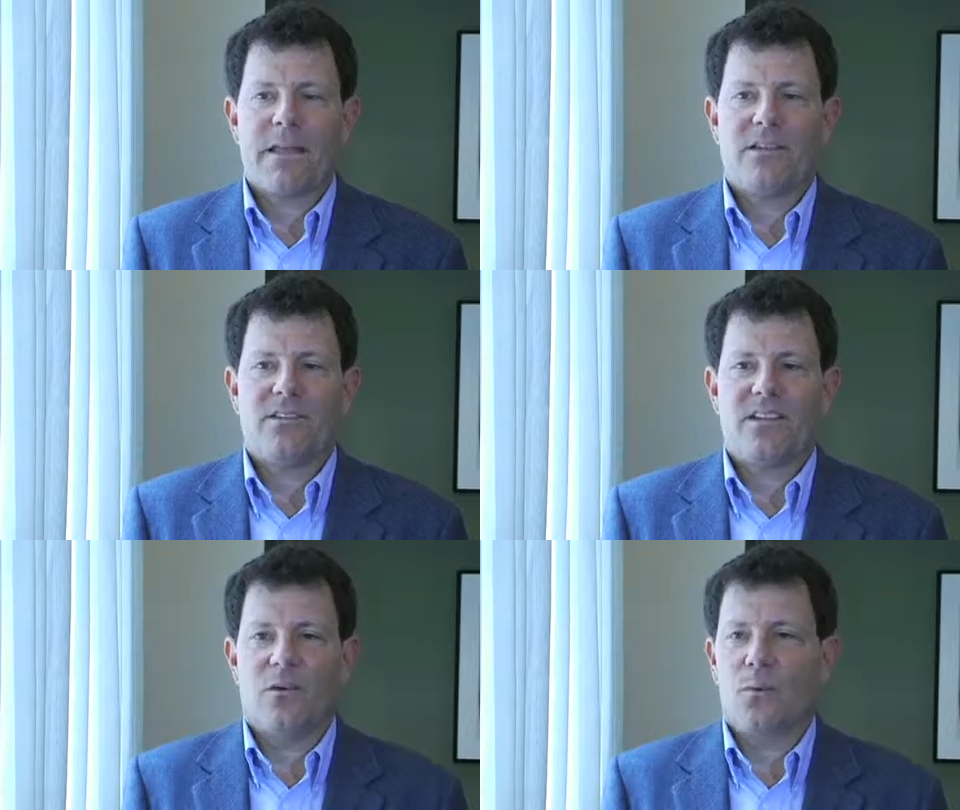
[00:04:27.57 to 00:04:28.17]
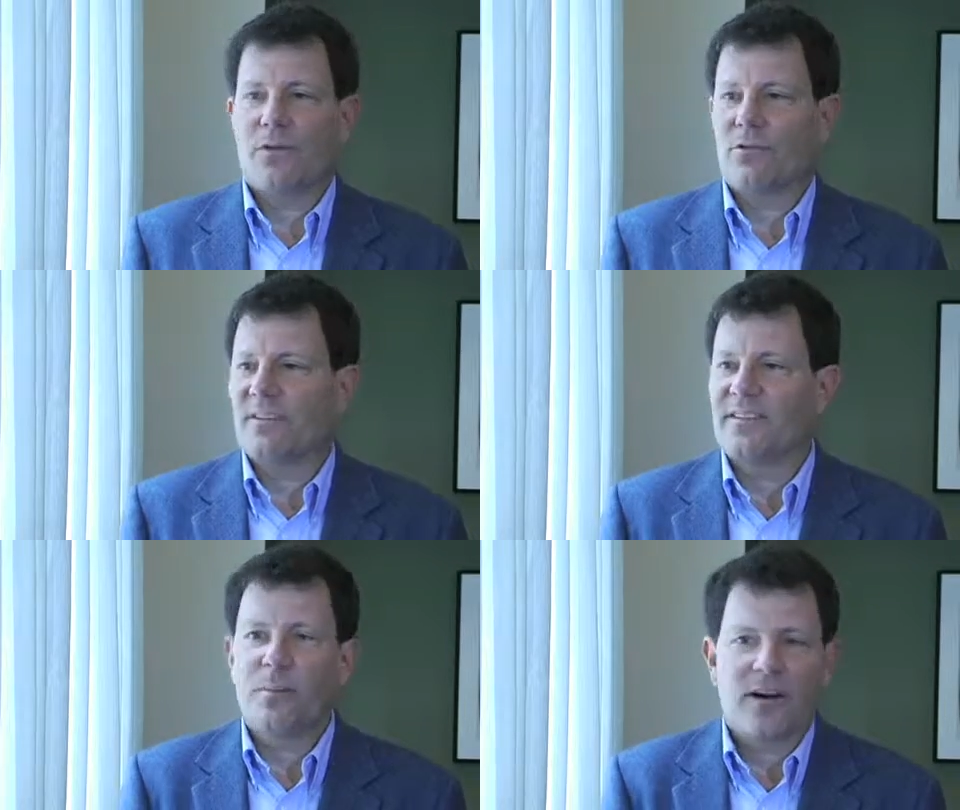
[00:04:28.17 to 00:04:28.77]
So whether
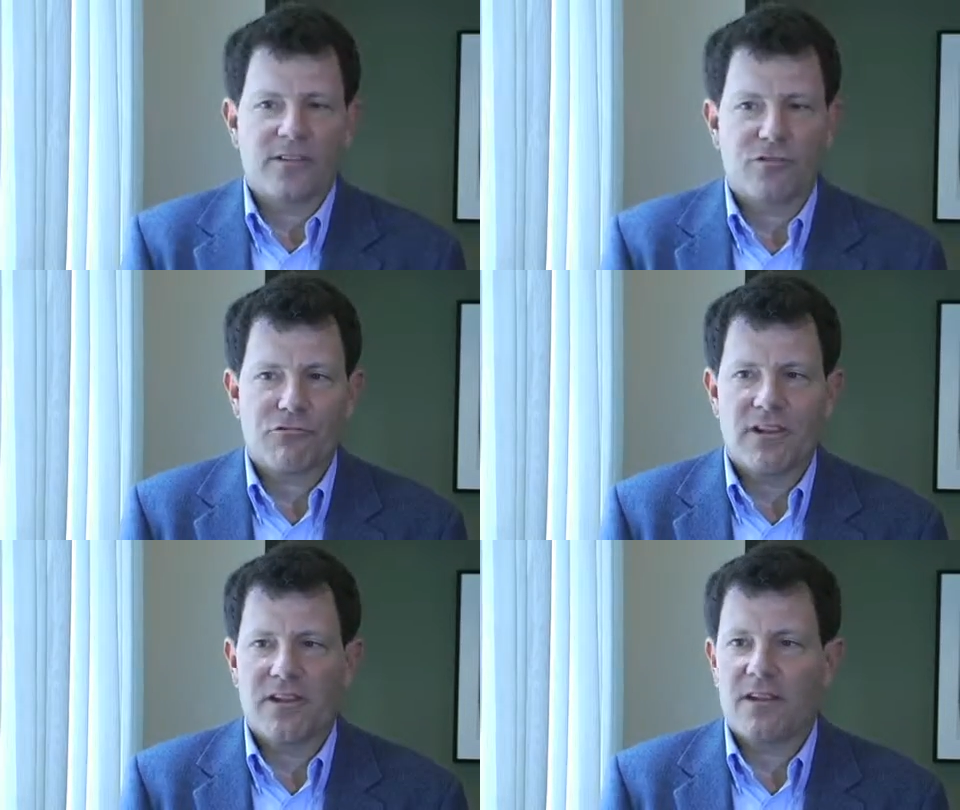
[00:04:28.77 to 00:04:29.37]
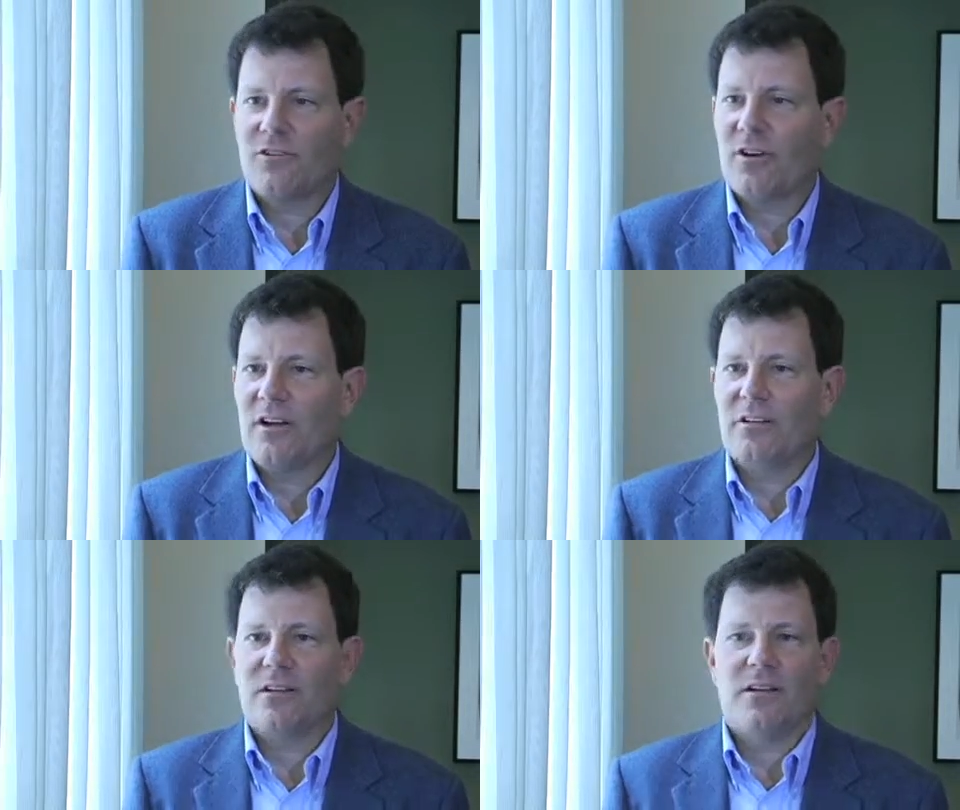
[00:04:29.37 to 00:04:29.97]
it's sponsoring a
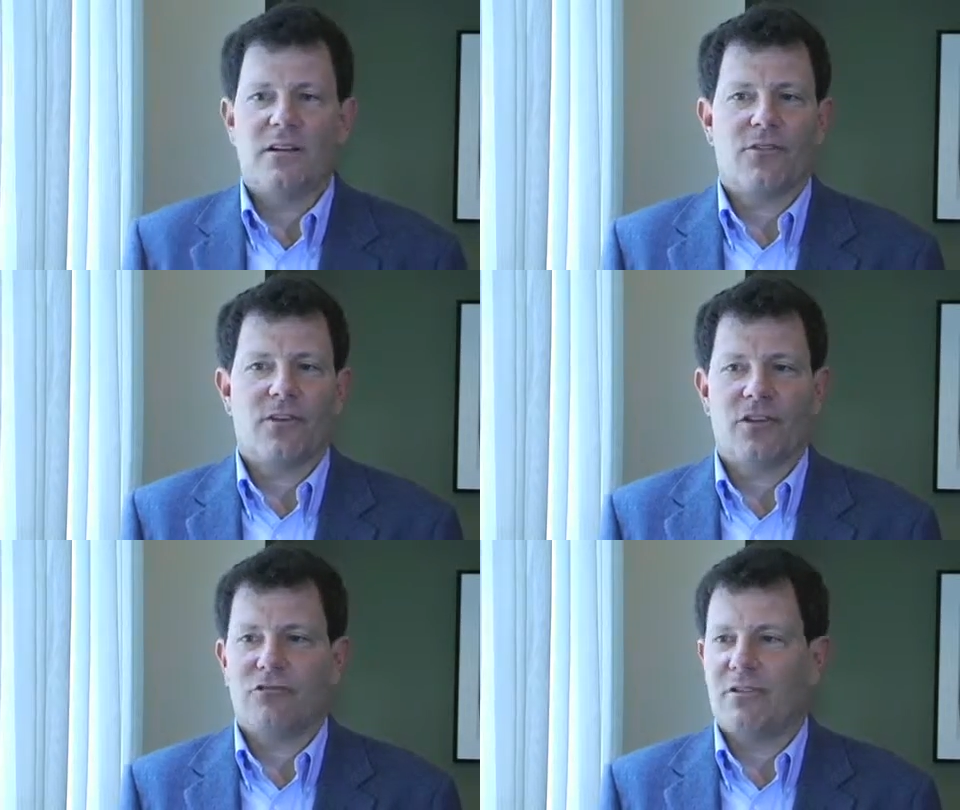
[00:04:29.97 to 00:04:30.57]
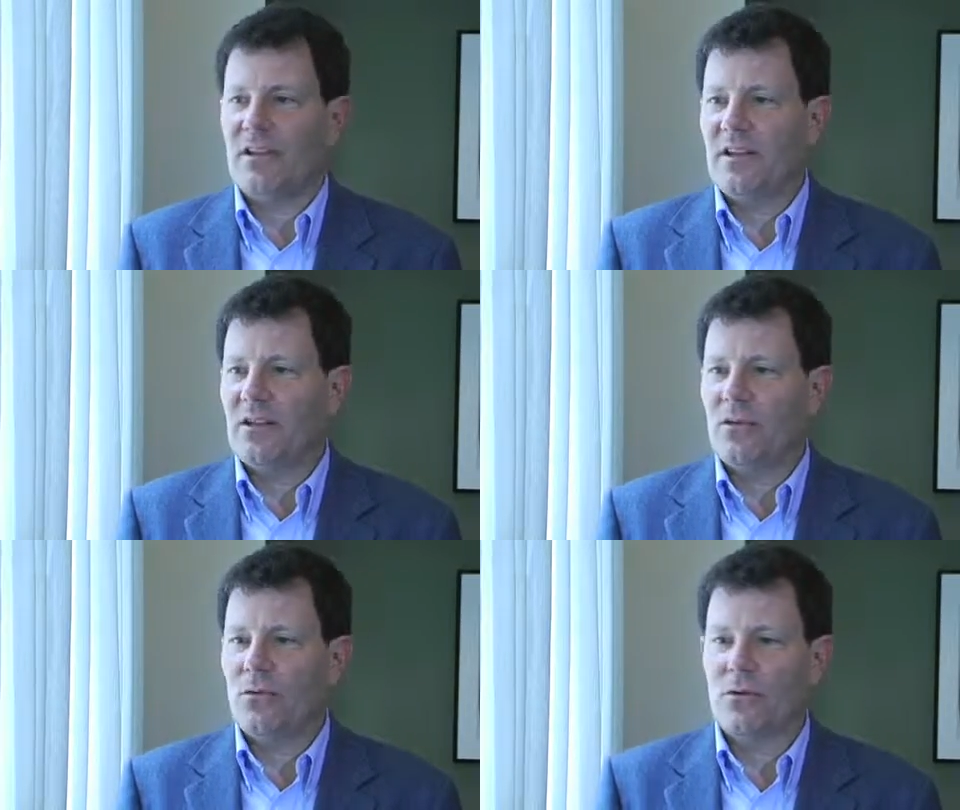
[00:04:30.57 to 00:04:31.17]
child in another
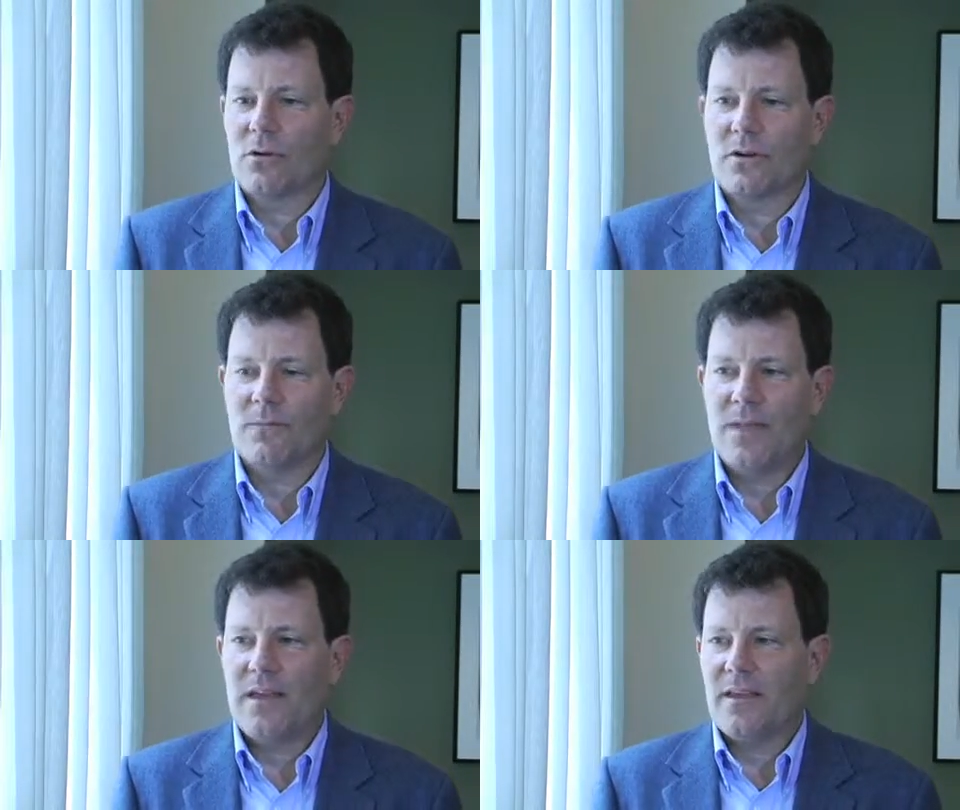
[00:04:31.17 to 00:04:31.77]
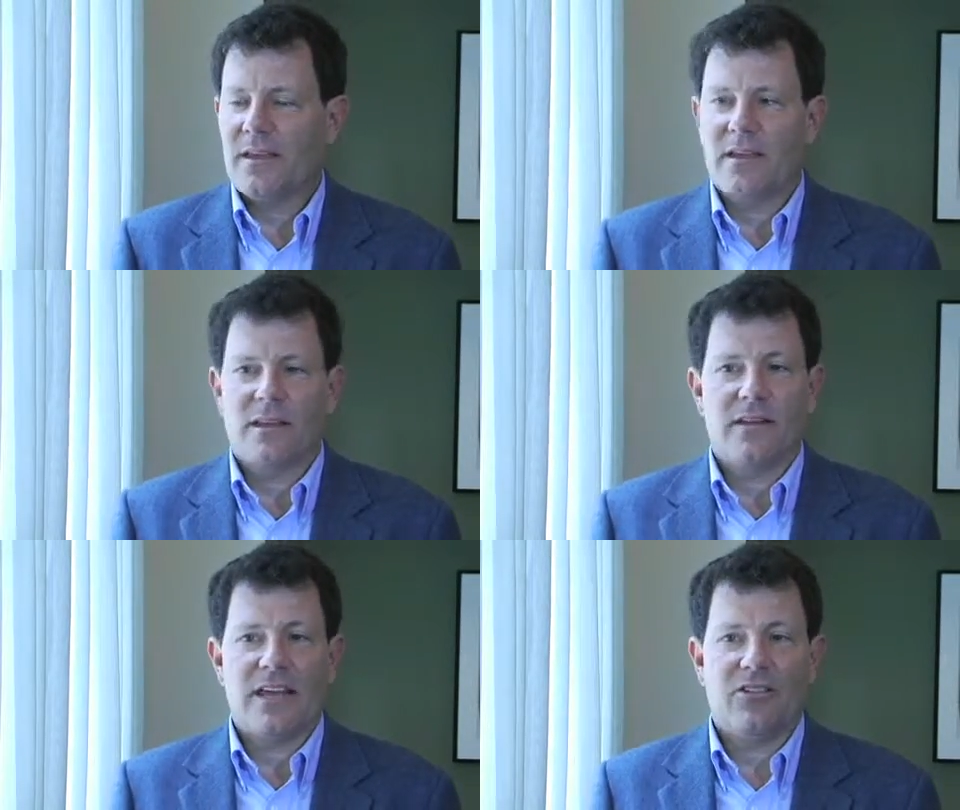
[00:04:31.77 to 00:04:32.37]
country or getting
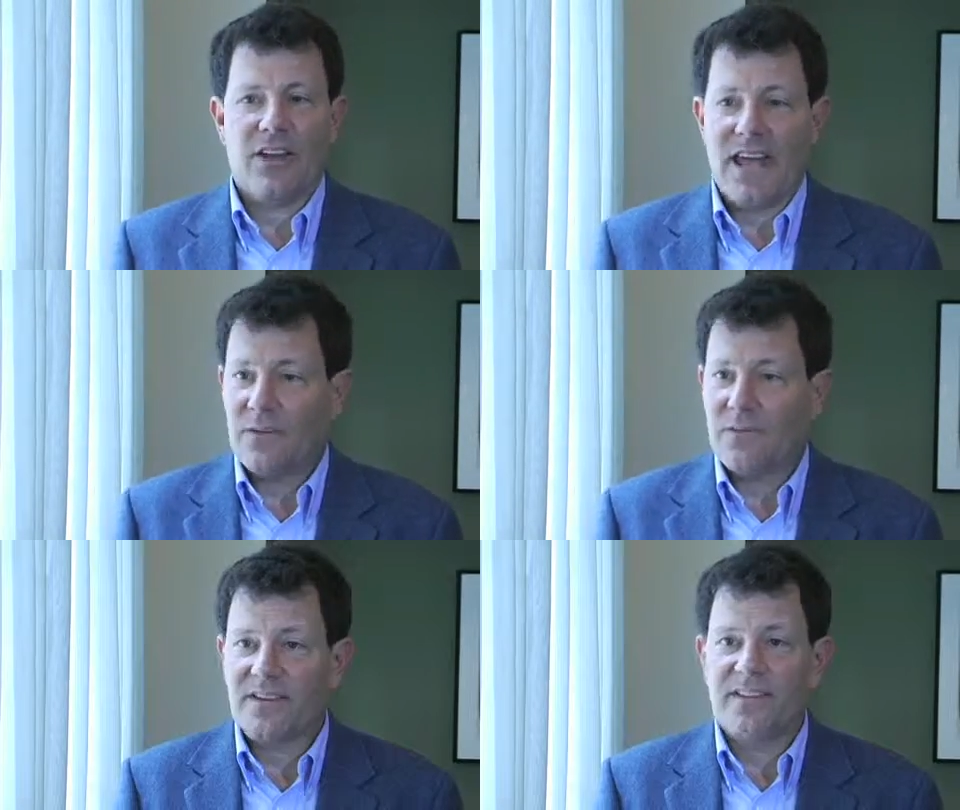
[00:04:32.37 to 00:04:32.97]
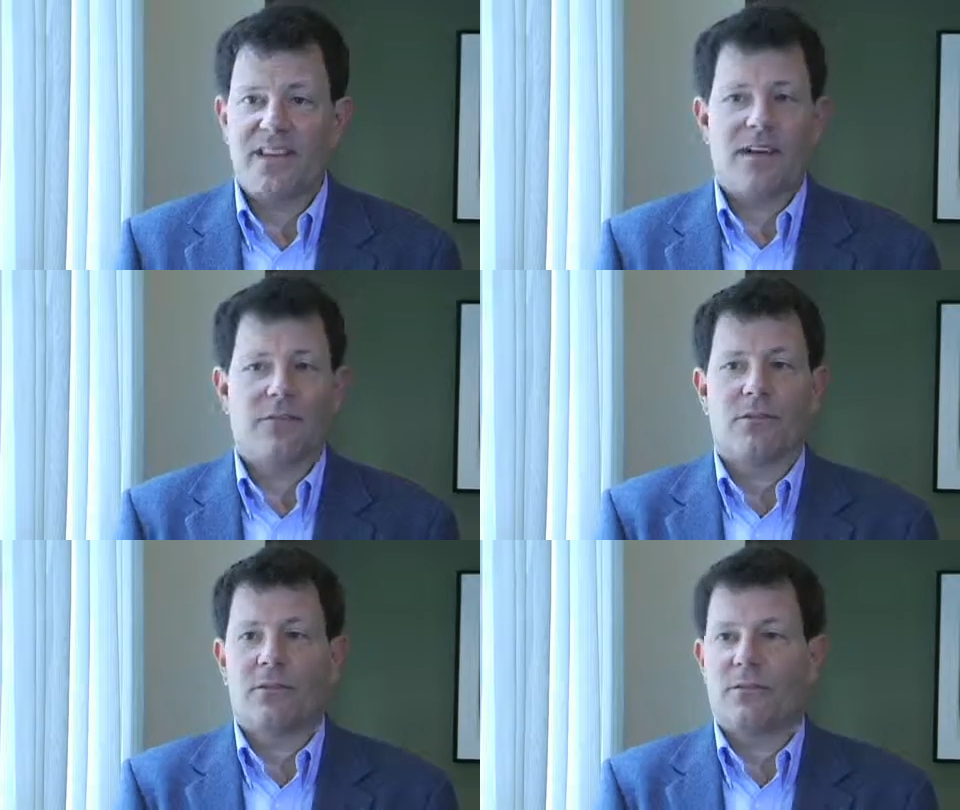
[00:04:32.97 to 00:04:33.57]
engaged in advocacy
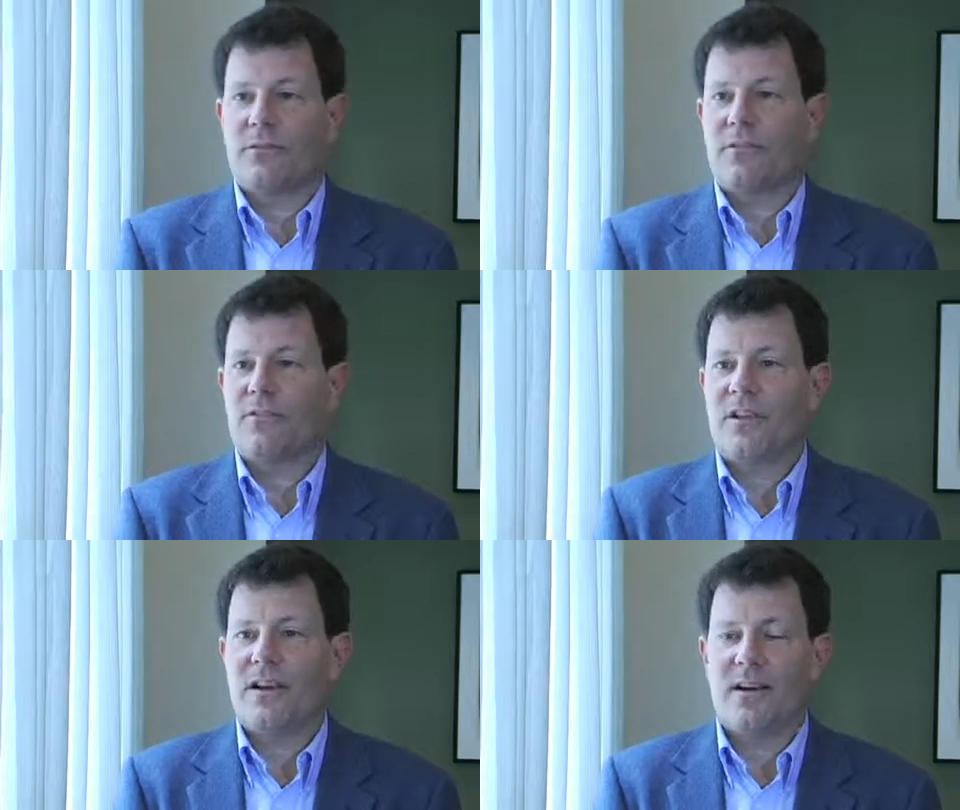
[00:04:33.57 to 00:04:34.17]
efforts,